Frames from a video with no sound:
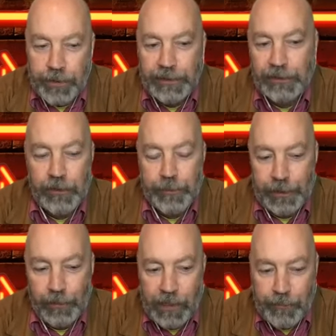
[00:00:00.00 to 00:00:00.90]
the
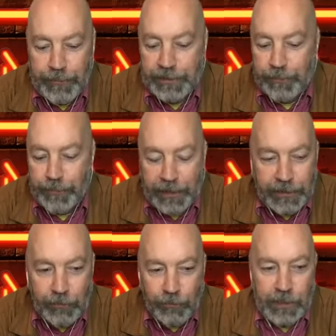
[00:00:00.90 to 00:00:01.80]
distributed web, the
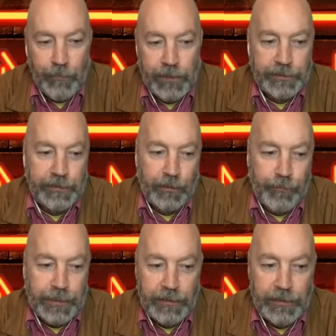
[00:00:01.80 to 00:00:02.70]
semantic web. What does it all
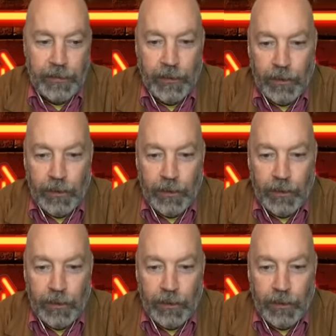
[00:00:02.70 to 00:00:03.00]
mean?